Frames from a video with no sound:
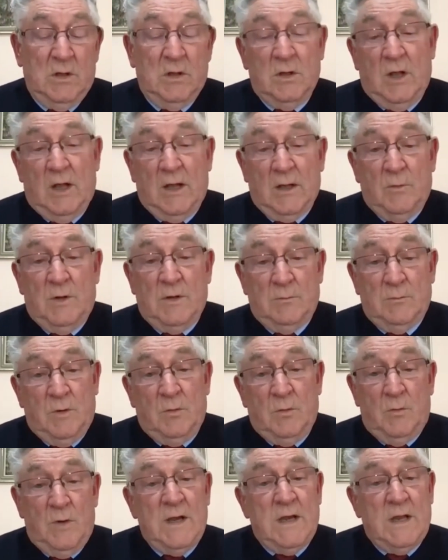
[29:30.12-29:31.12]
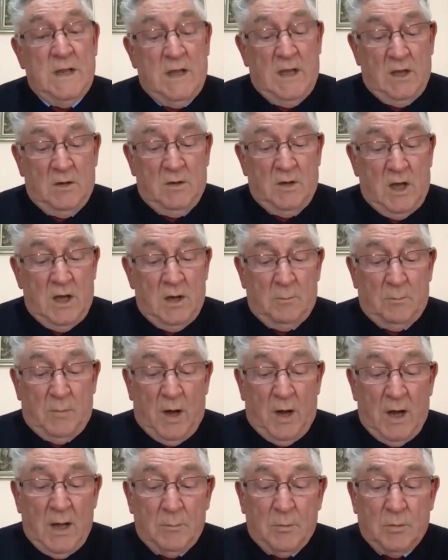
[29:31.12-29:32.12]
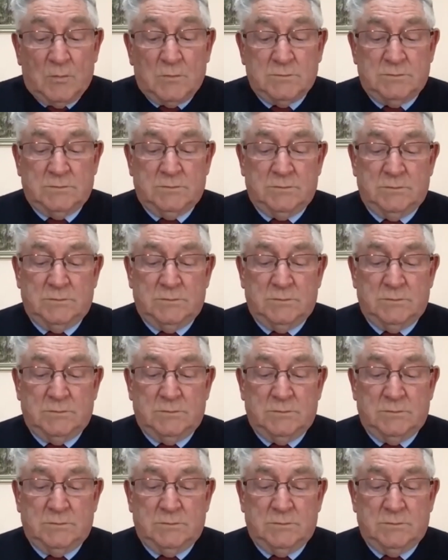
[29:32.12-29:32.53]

like when we're reading our Bible,